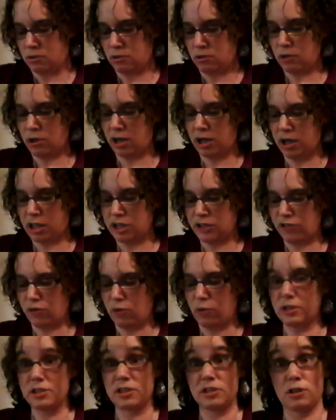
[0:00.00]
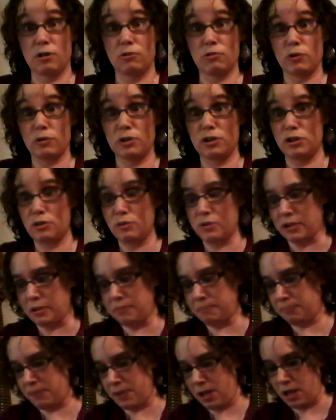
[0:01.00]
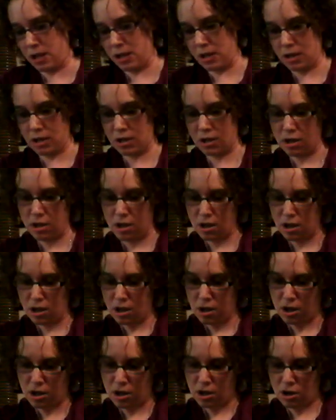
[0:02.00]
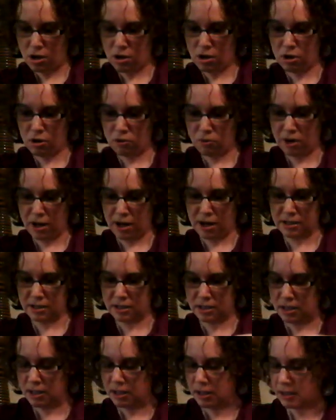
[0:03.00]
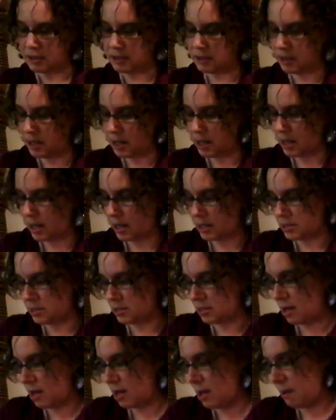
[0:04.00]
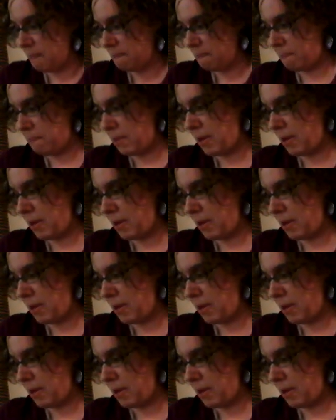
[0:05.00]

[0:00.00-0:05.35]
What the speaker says: Organized for once and don't know what to do with it. All right, next up.